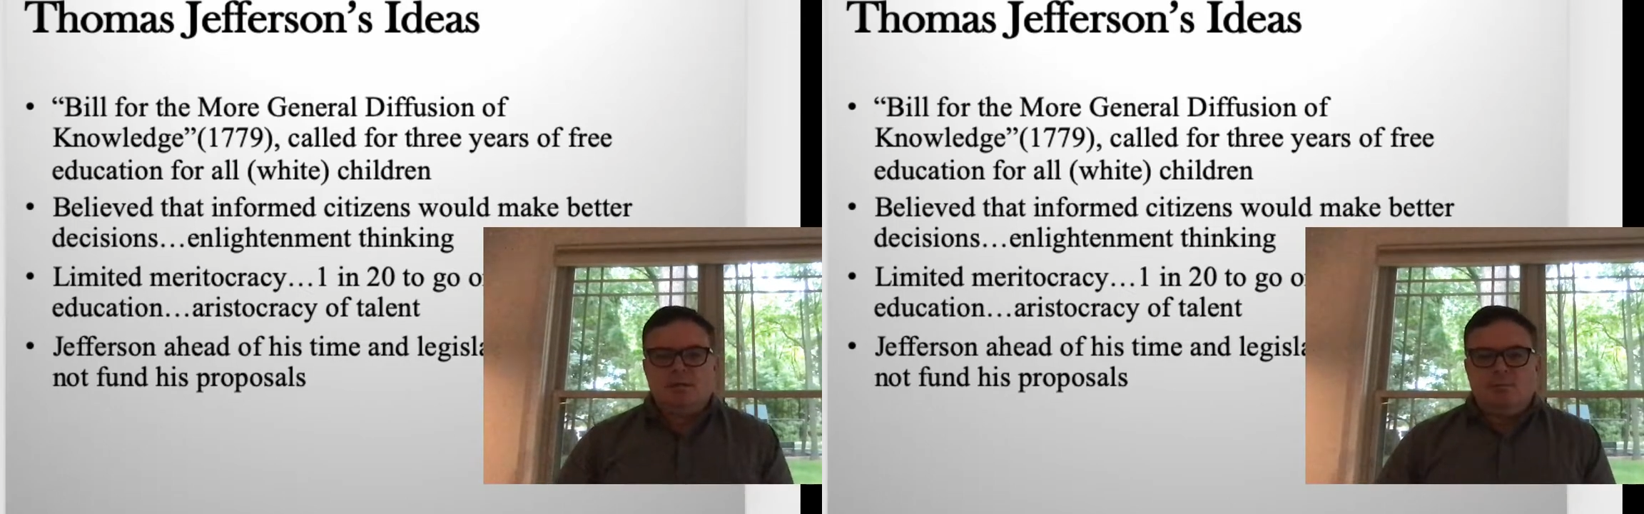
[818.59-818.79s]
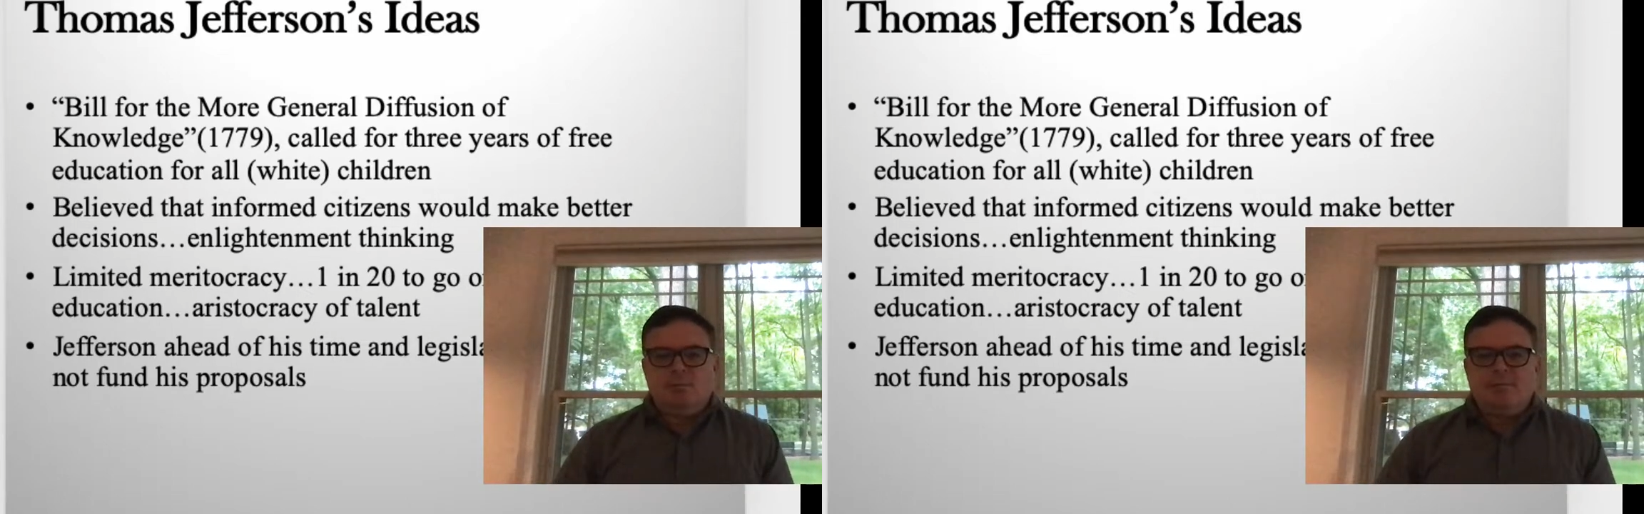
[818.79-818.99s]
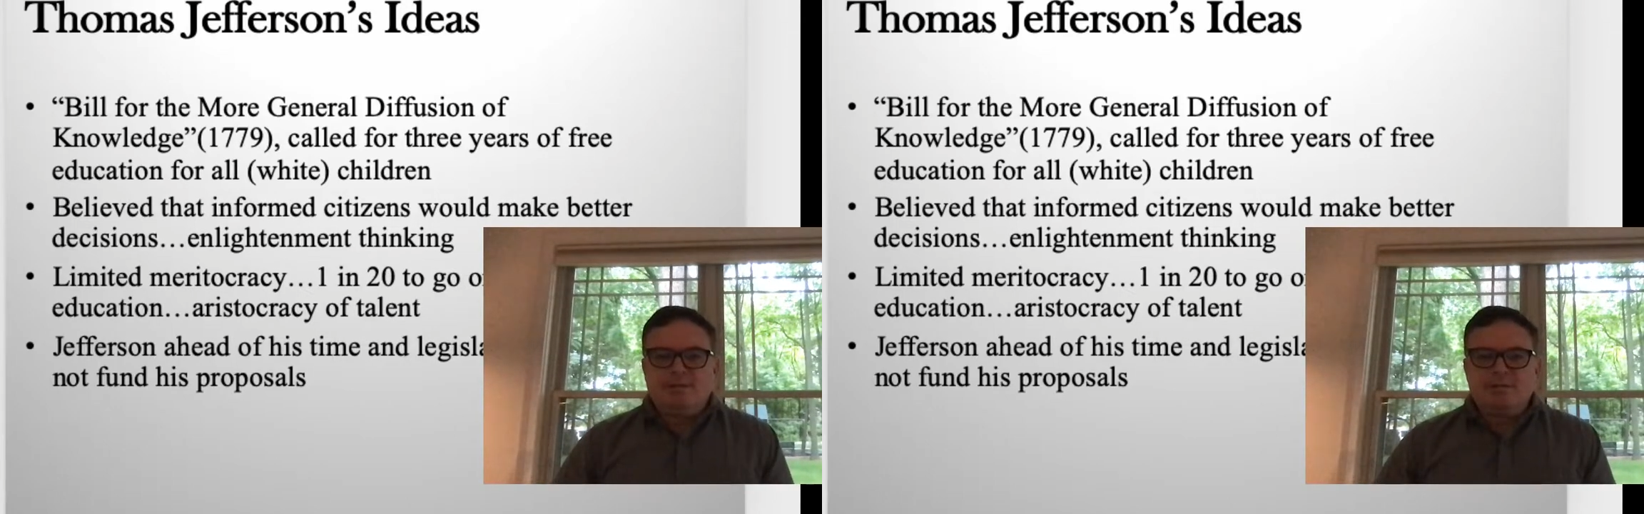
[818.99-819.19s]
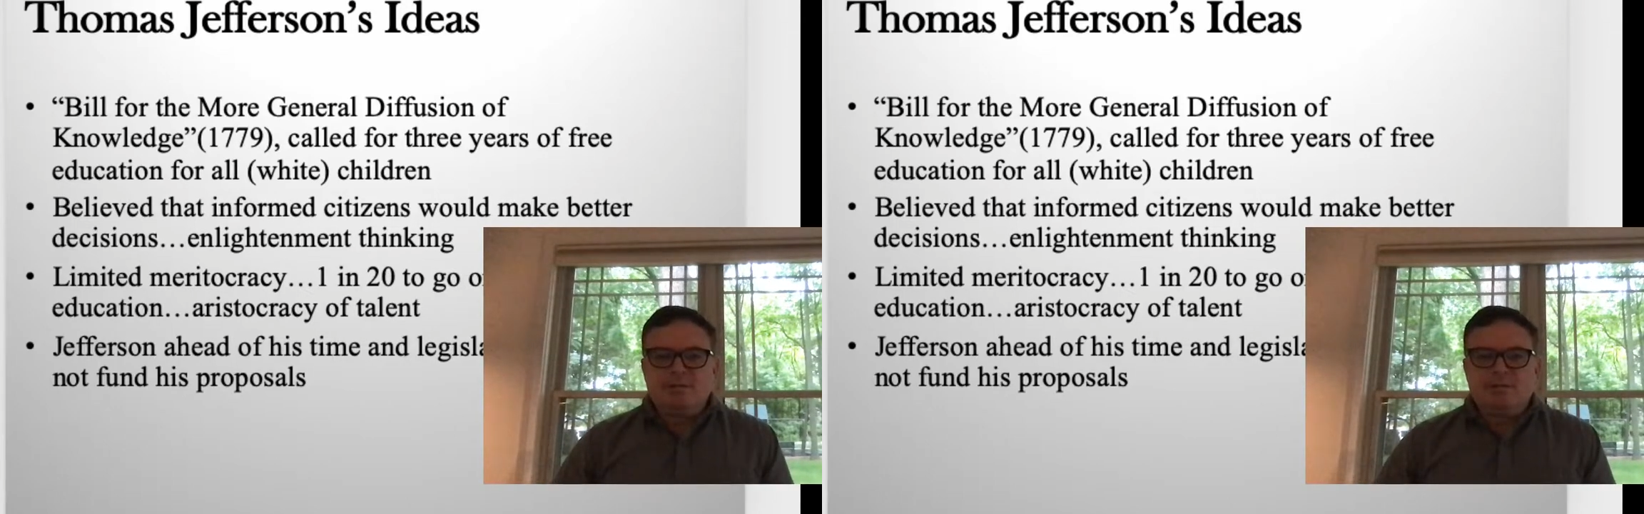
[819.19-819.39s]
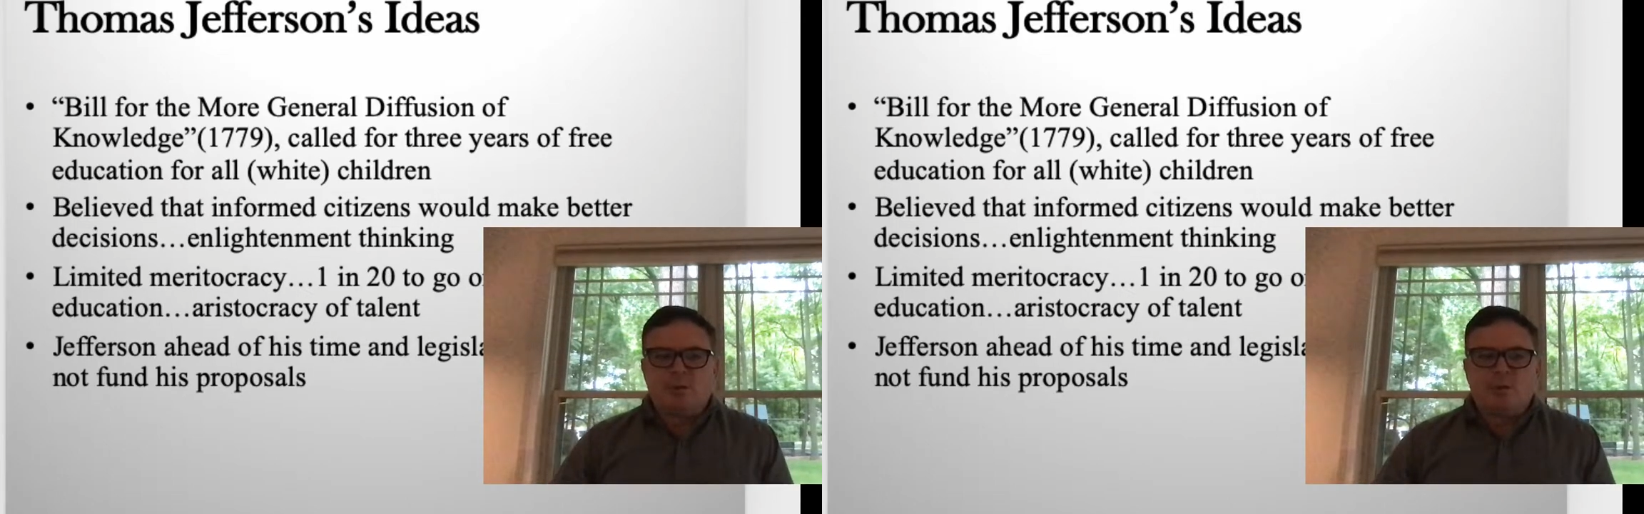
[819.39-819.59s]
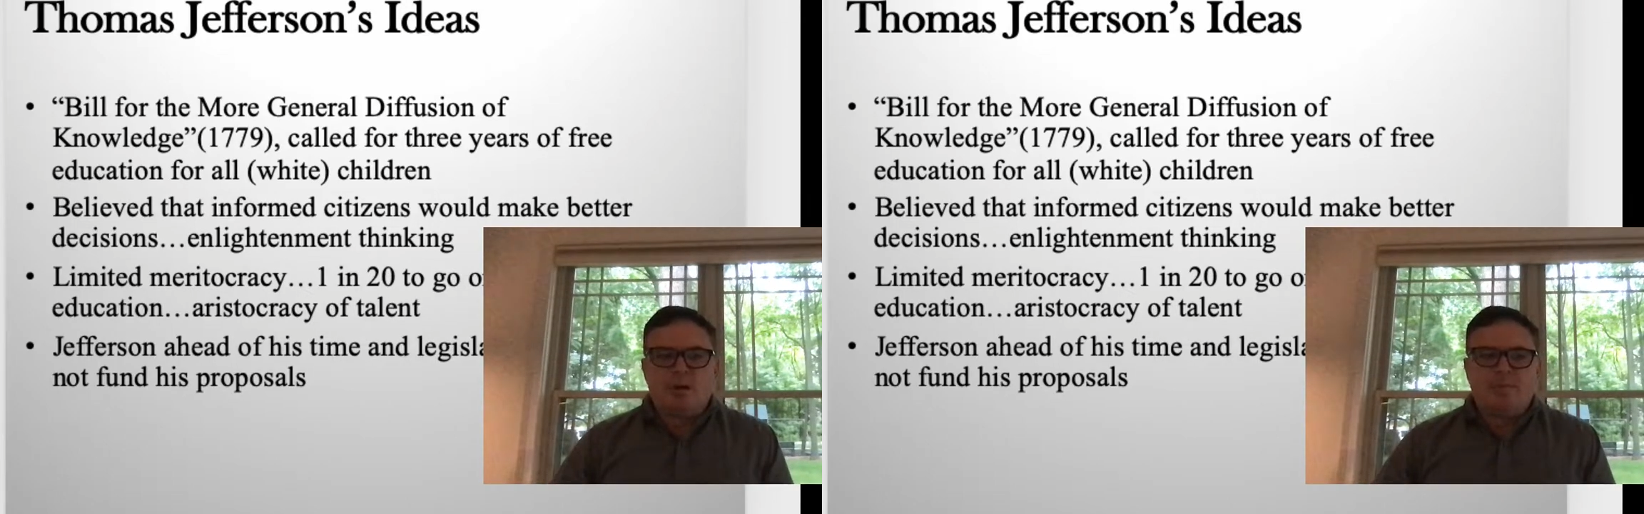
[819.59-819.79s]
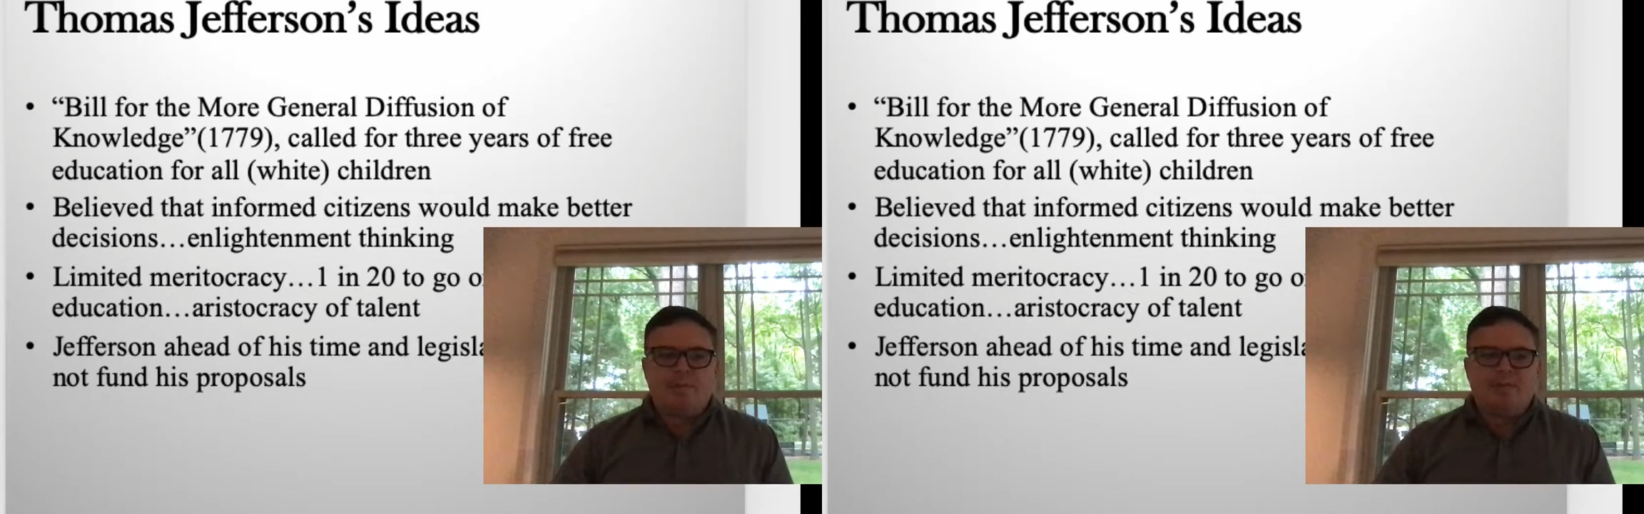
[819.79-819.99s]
will eventually grow up